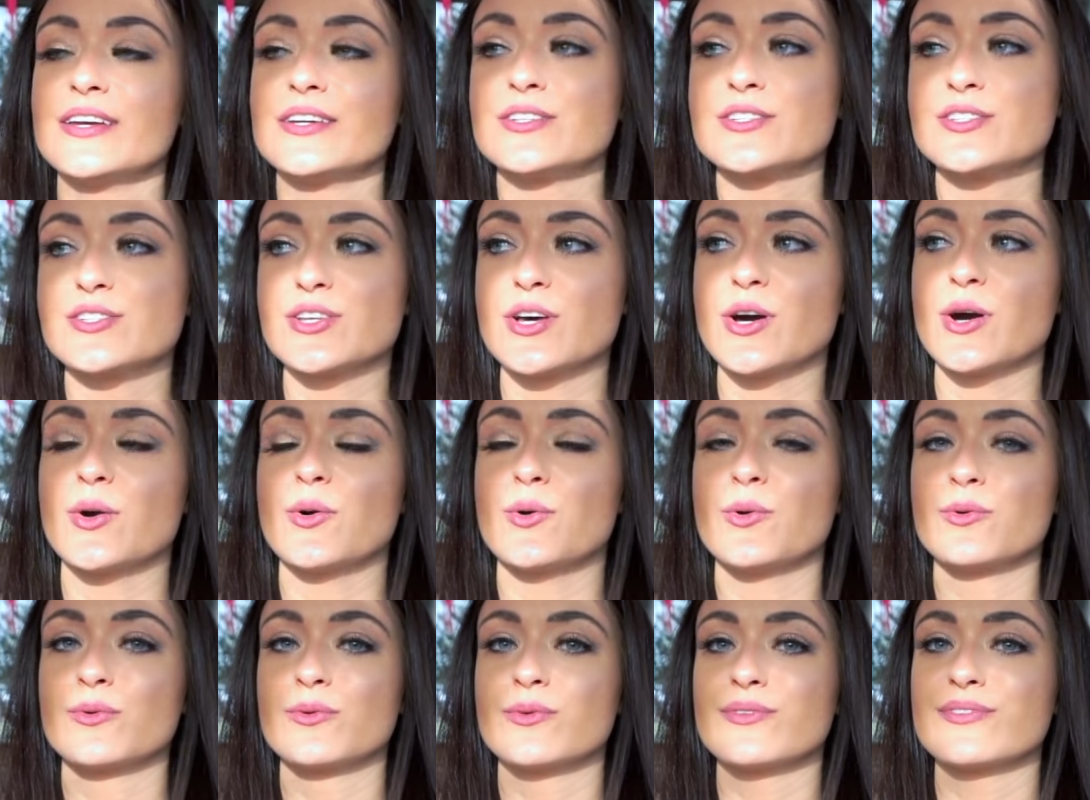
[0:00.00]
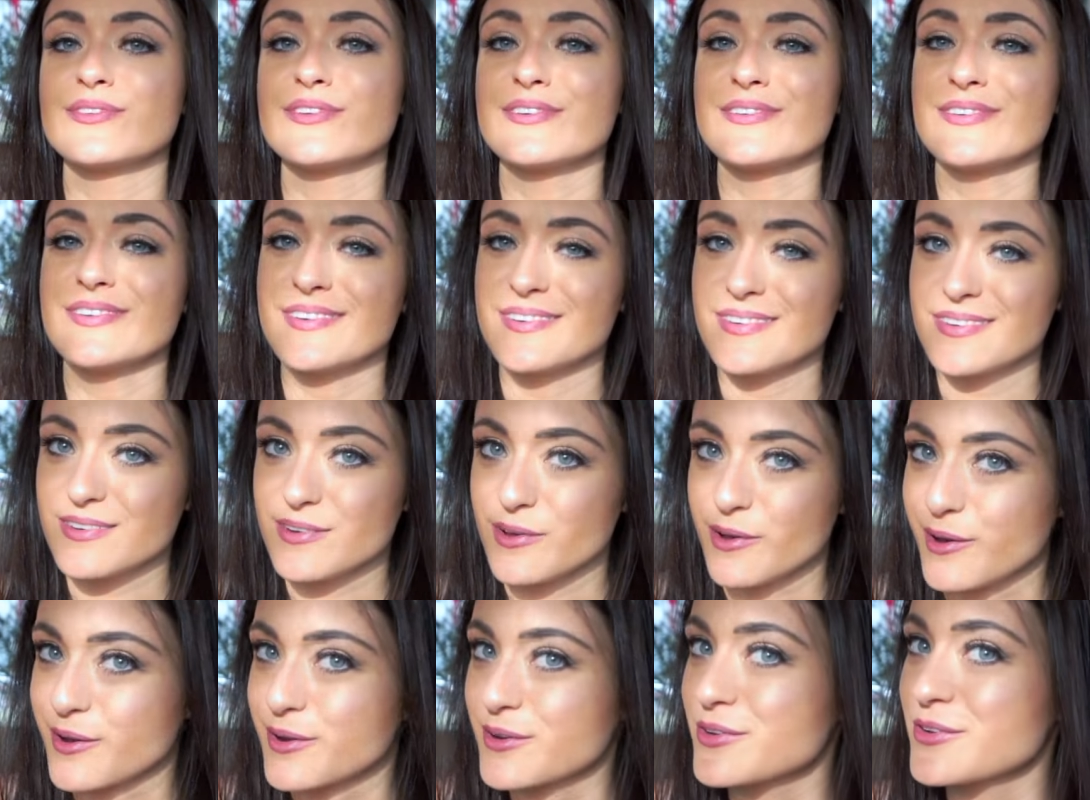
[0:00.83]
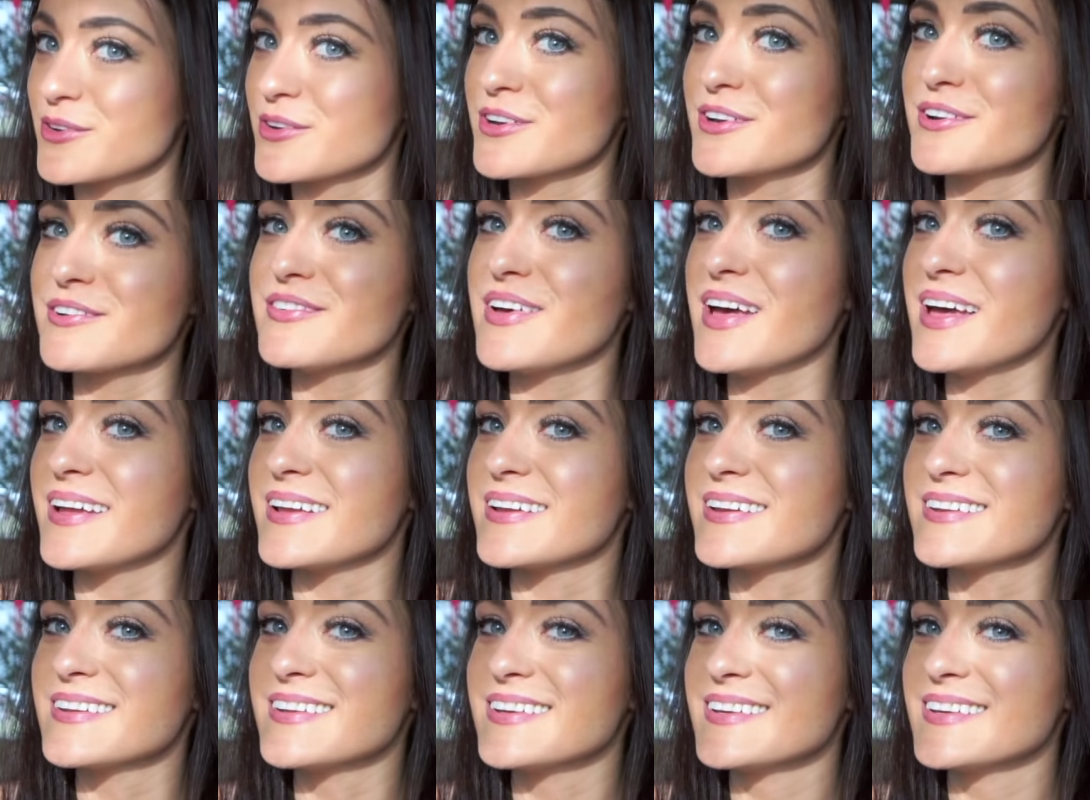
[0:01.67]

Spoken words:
So talk to your vet.